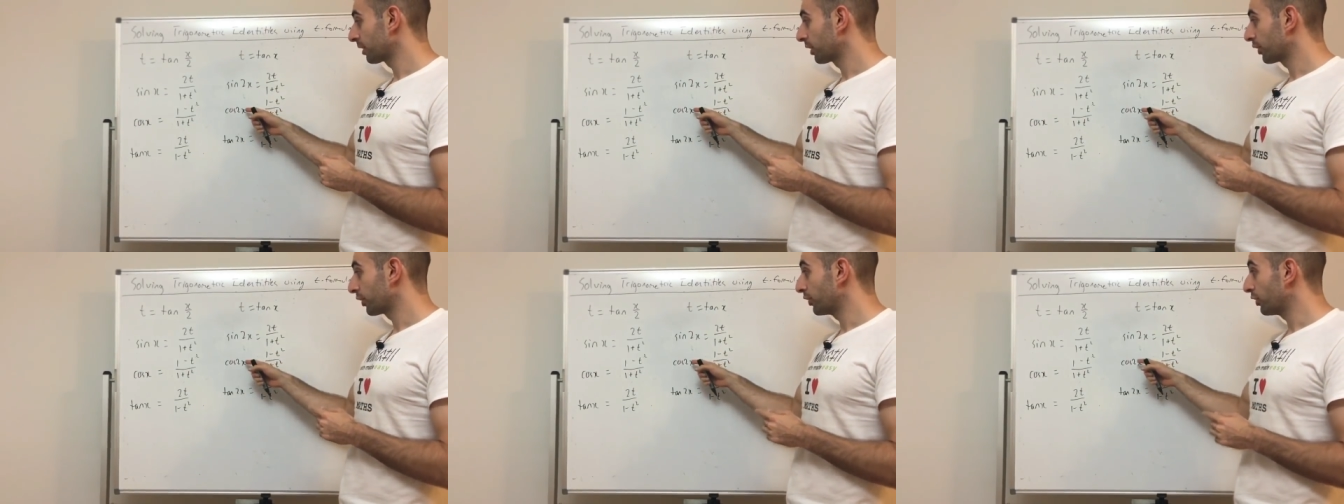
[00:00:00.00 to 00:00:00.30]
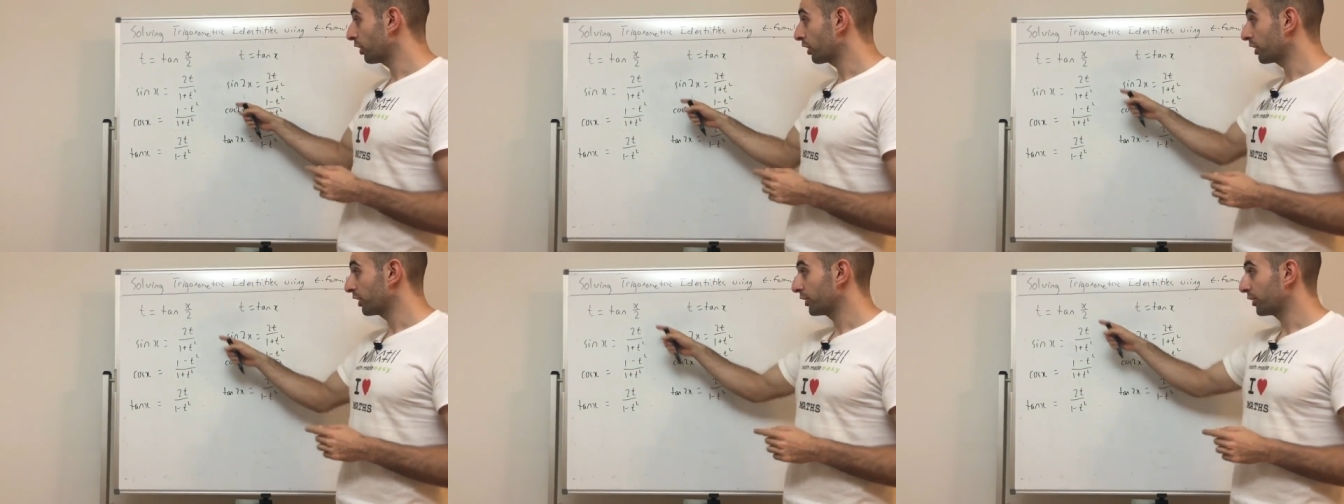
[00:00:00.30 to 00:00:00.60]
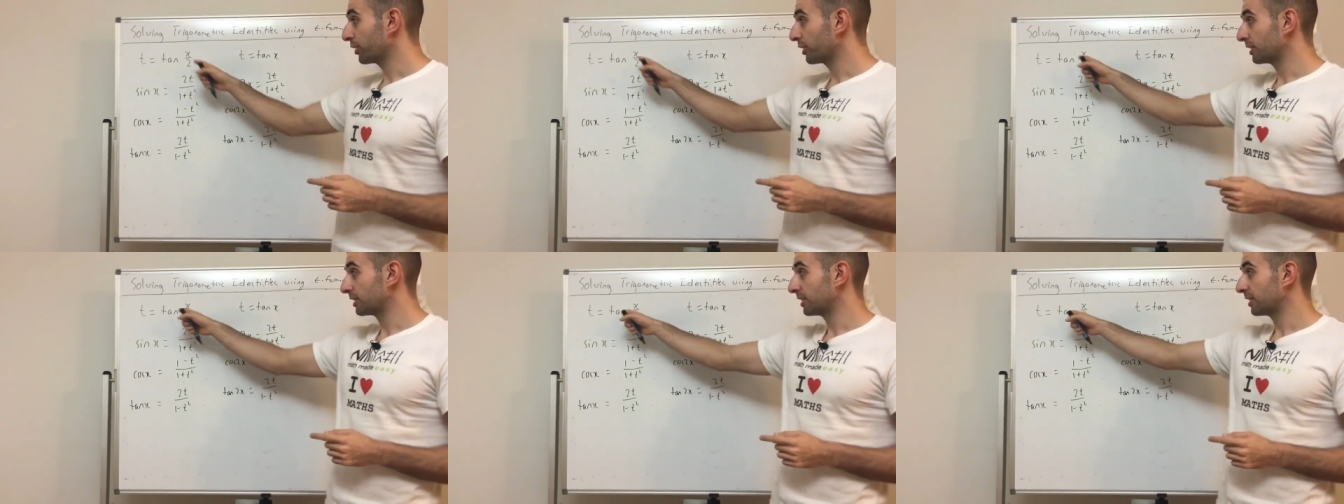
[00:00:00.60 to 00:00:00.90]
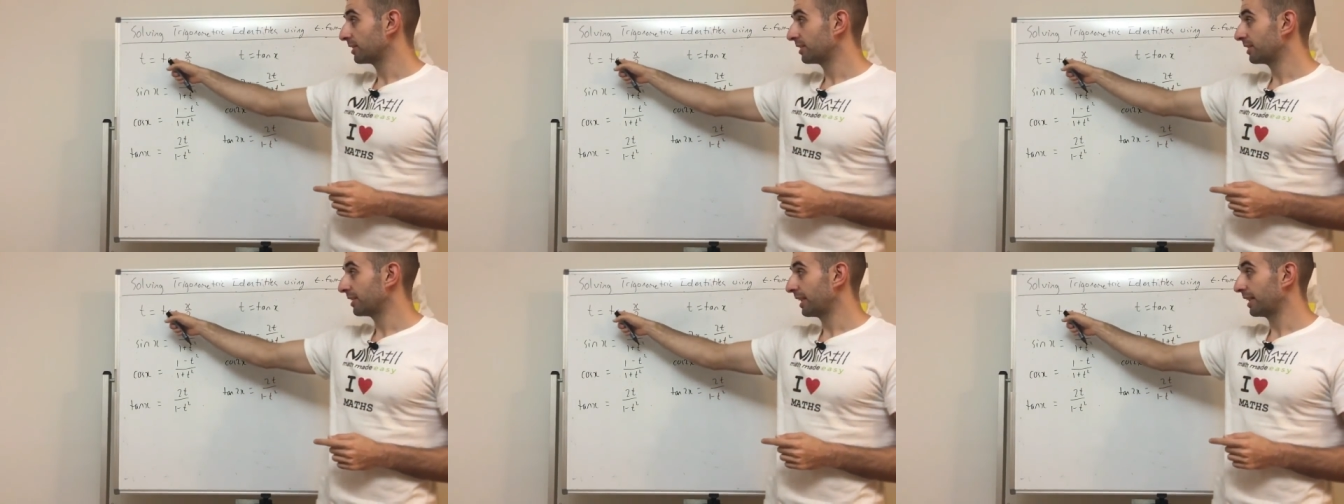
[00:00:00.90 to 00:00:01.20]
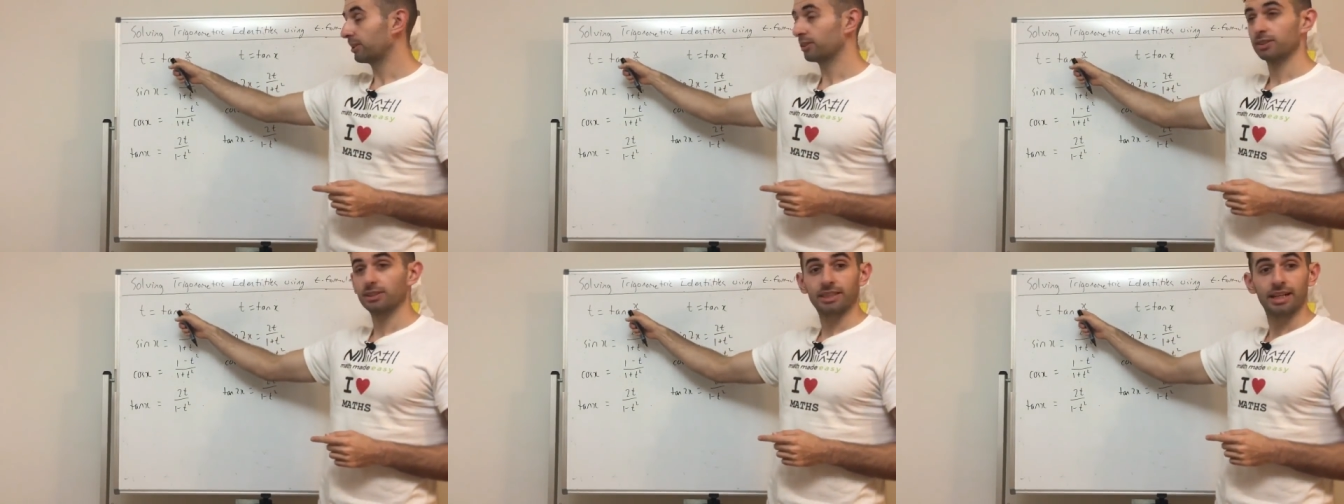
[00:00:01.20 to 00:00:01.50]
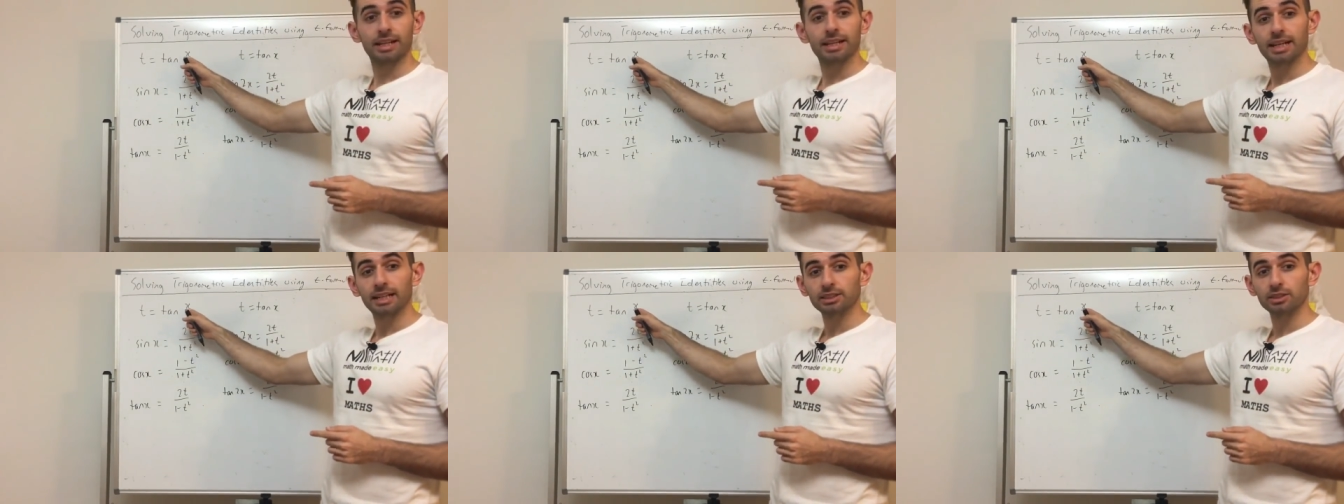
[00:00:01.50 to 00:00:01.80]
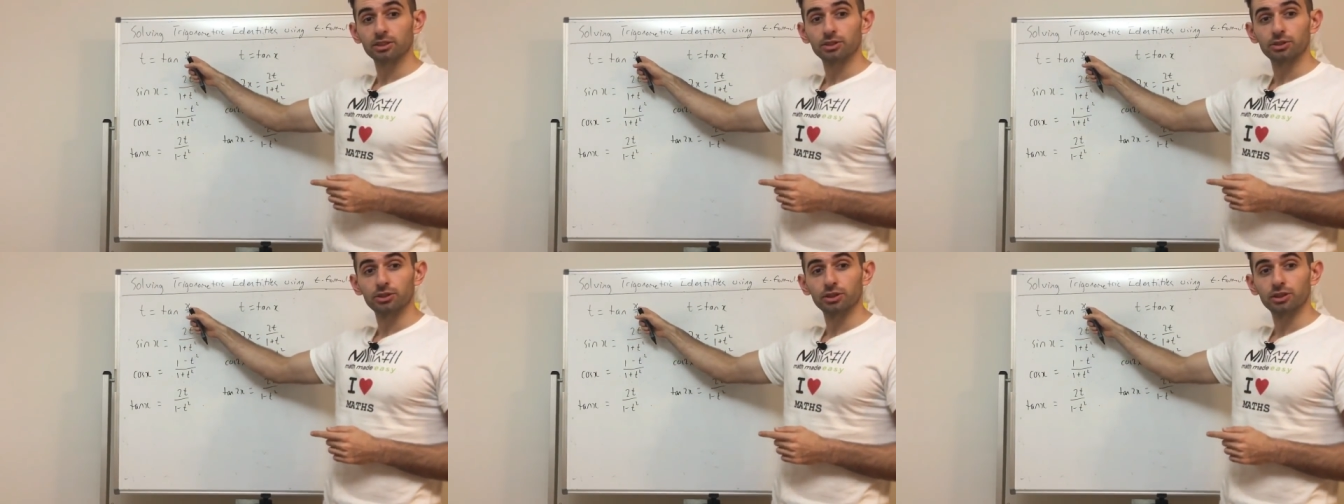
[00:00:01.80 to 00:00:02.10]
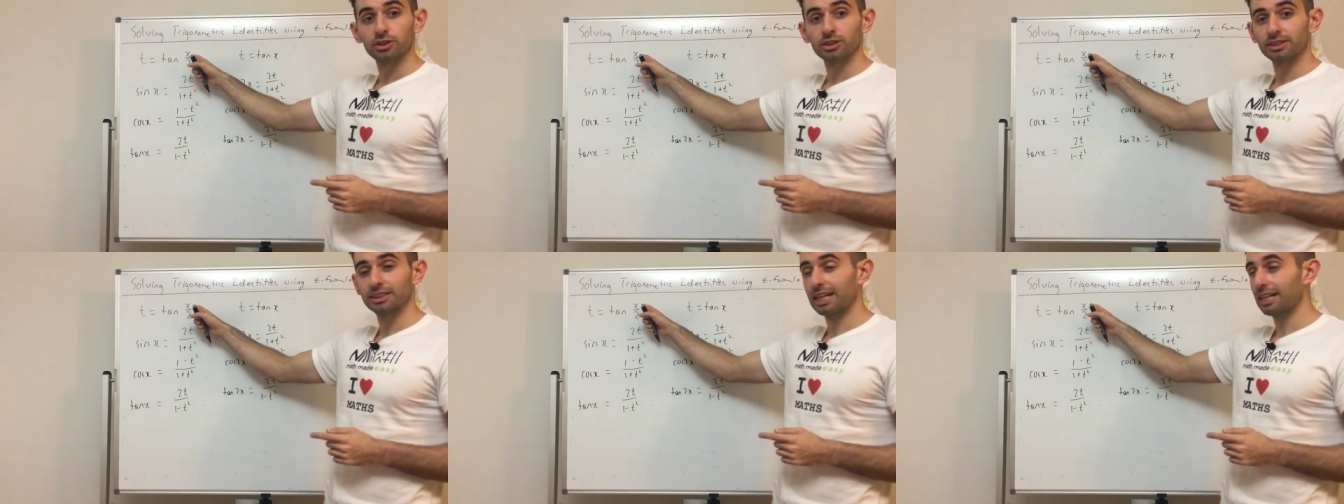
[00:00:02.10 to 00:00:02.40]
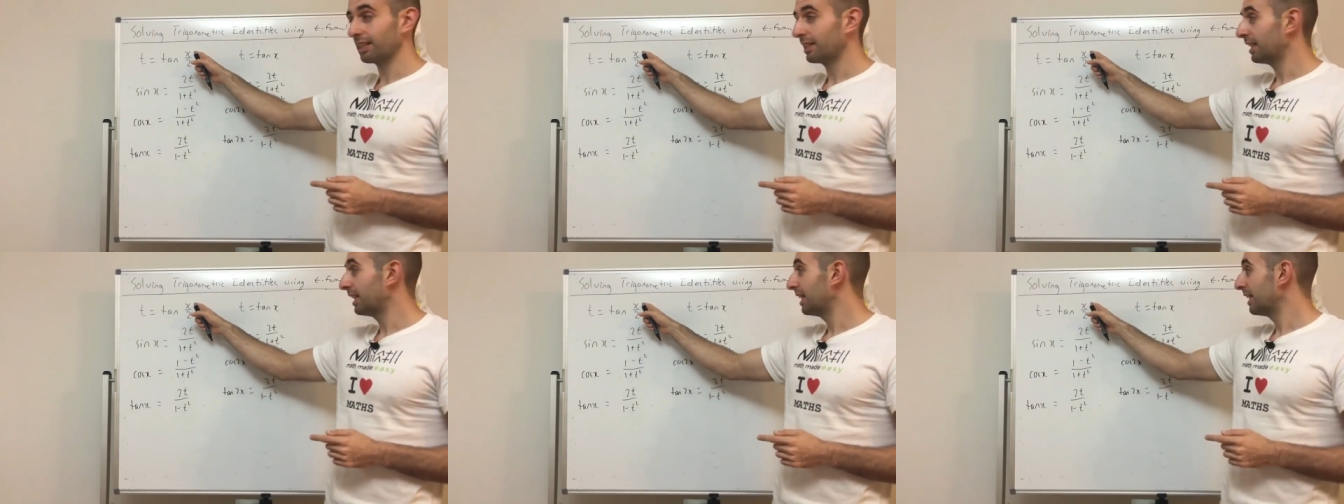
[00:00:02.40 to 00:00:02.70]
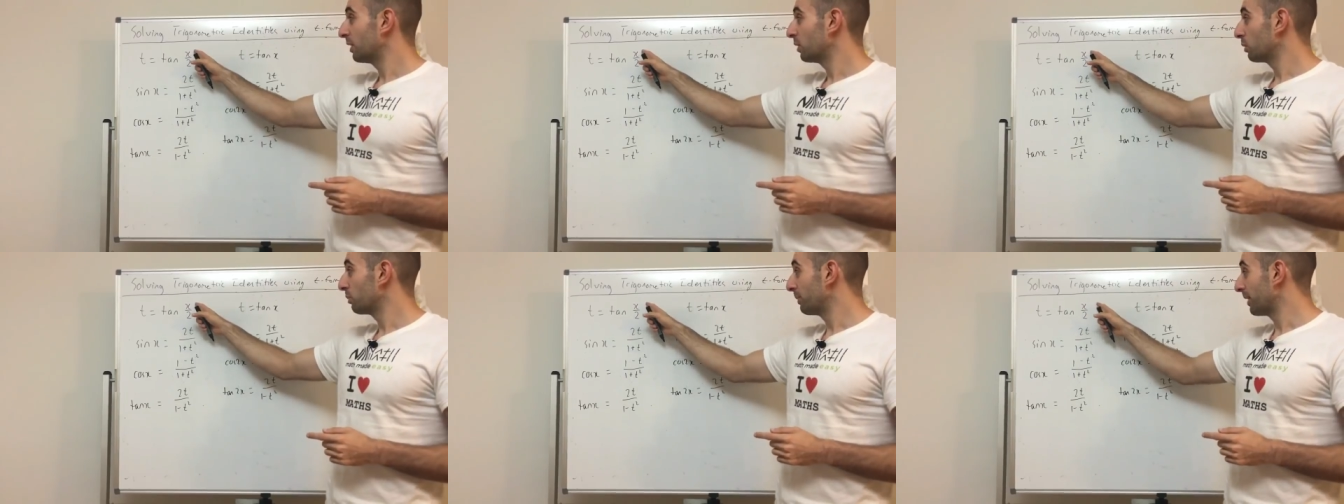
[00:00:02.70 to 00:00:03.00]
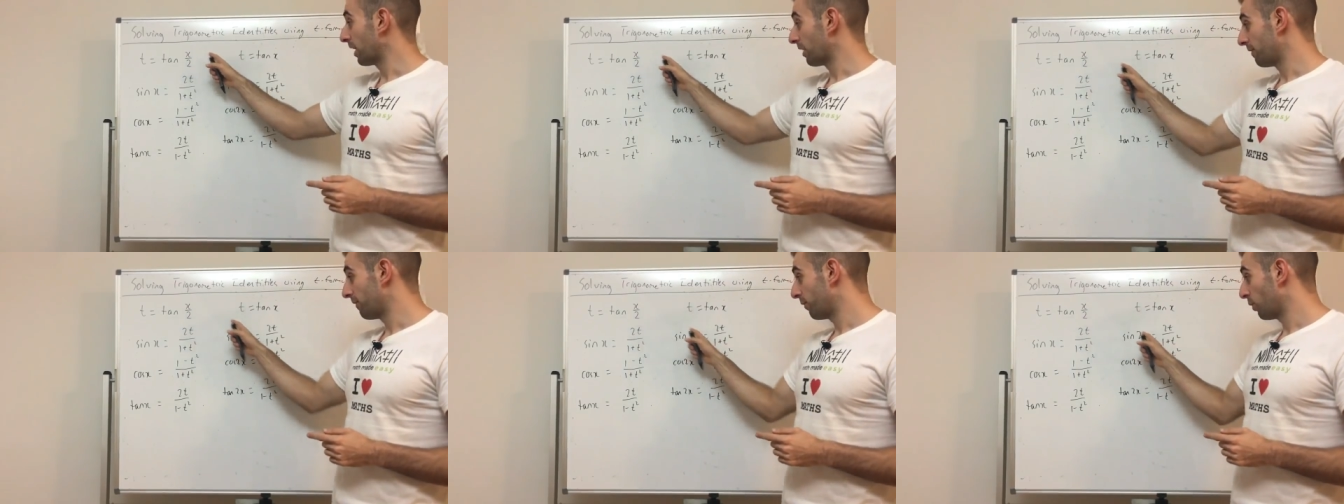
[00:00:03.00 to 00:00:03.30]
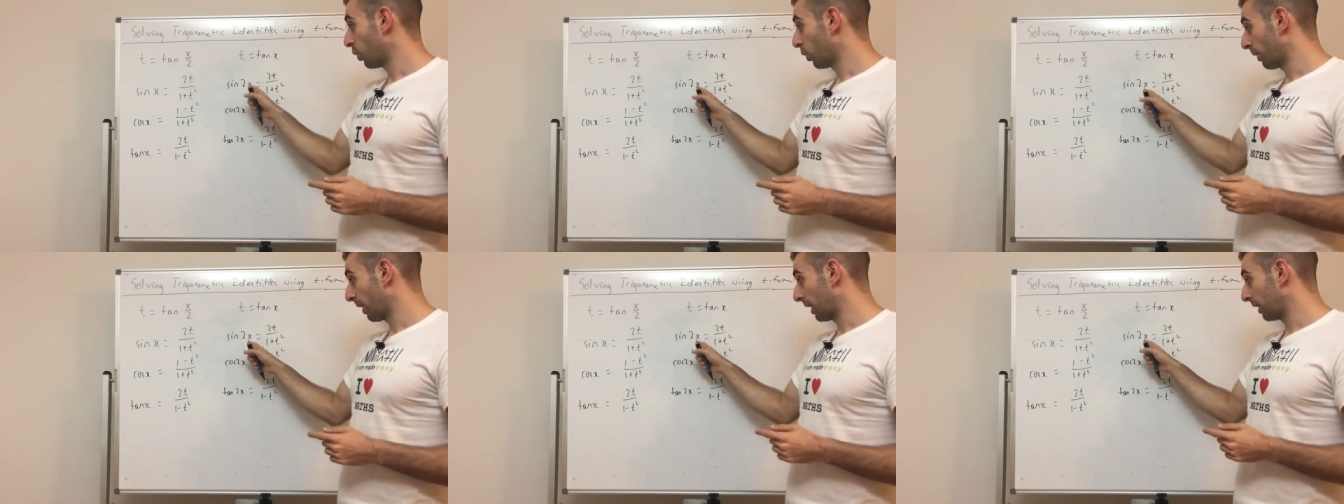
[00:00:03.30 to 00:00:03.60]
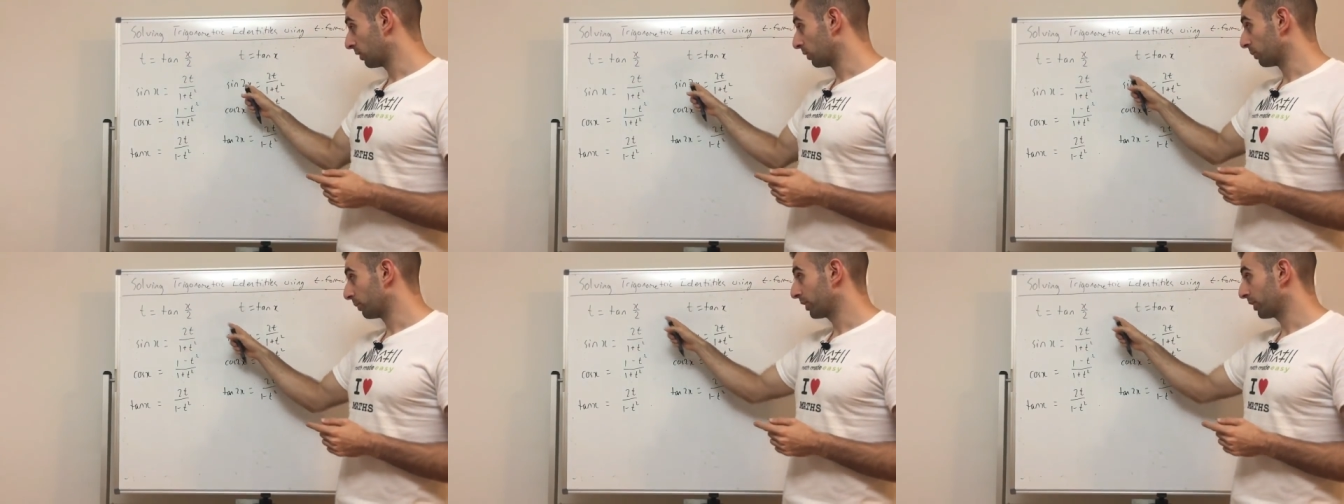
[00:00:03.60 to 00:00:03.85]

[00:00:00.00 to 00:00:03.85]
you're not going to use t equals 10x on 2, because that would be a 4 angle.